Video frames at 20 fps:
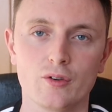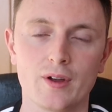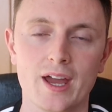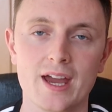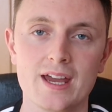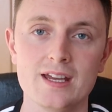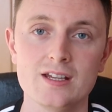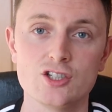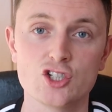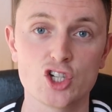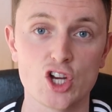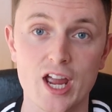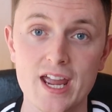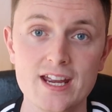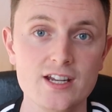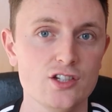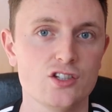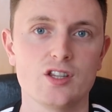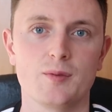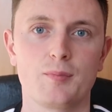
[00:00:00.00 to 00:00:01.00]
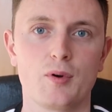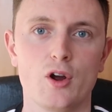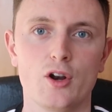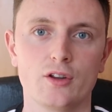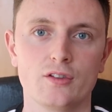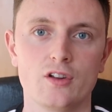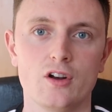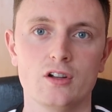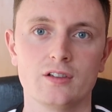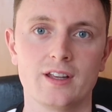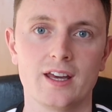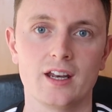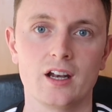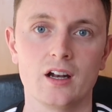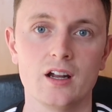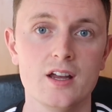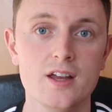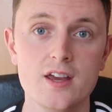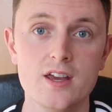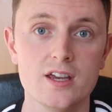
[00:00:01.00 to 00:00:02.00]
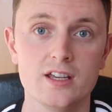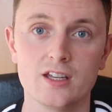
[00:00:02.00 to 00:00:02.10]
Okay, change the product altogether.